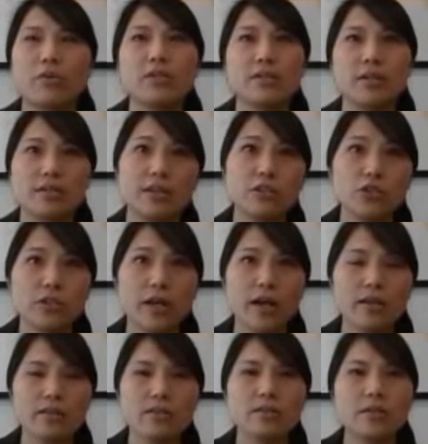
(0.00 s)
or the Succession
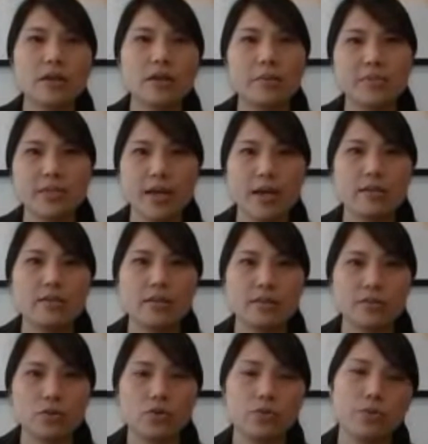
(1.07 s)
Act. Some states
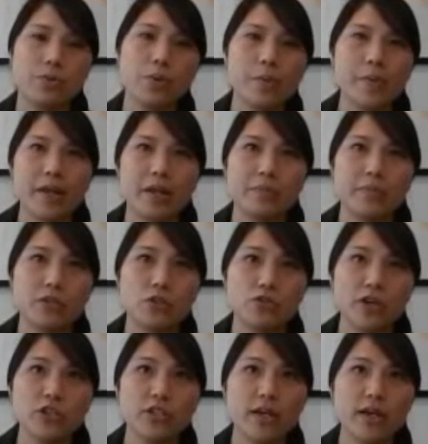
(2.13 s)
it's called the Probate
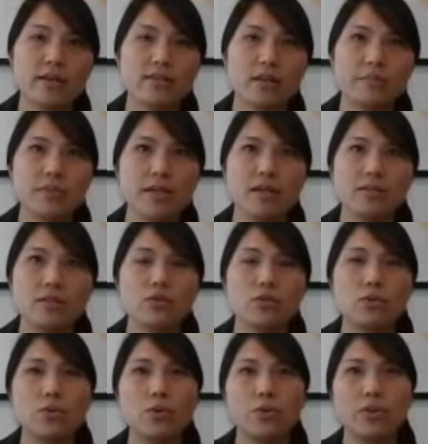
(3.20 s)
Administration Act, some states it's
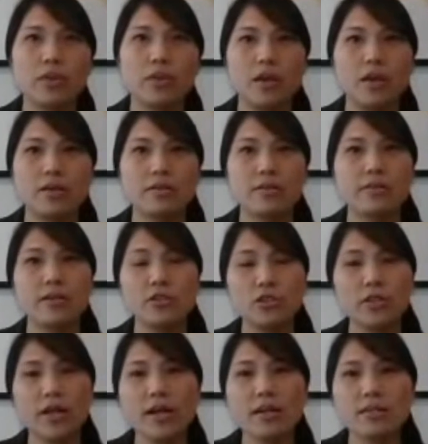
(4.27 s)
called the
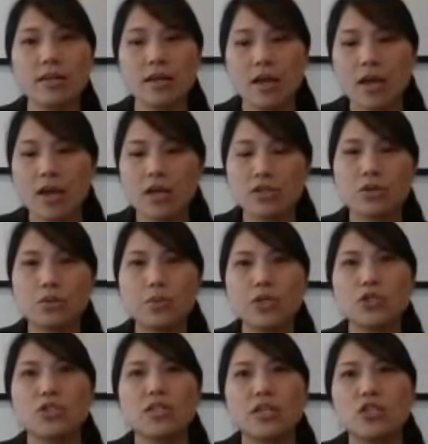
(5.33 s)
Succession Act. So
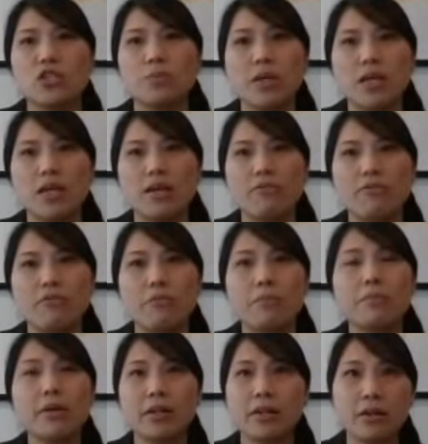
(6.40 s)
we just need to be
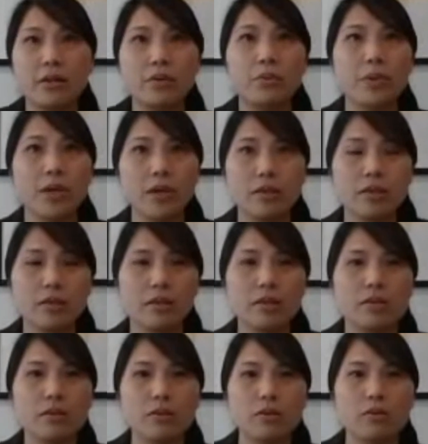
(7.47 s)
familiar with
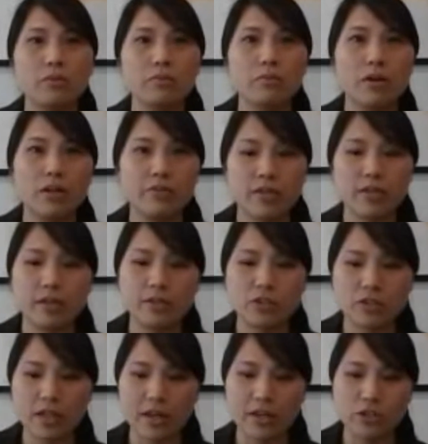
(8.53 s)
the relevant
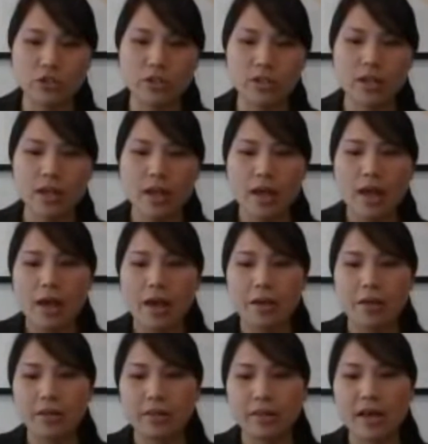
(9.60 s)
legislation,
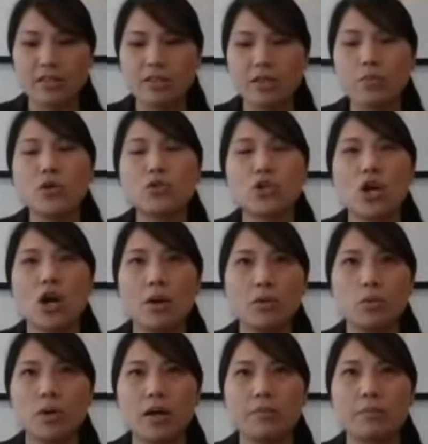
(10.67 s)
and that's the most
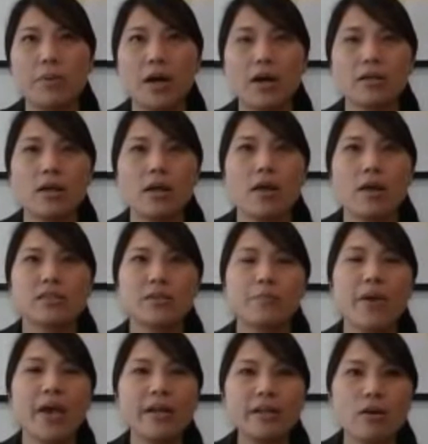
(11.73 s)
common one. But
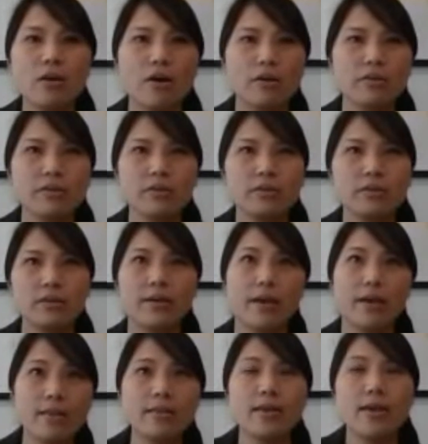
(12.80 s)
depending on,
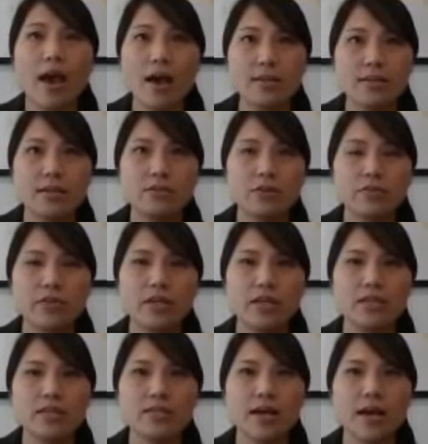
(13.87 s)
again, the assets of
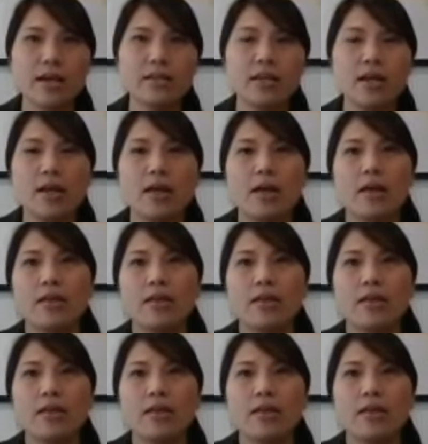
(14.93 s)
the estate,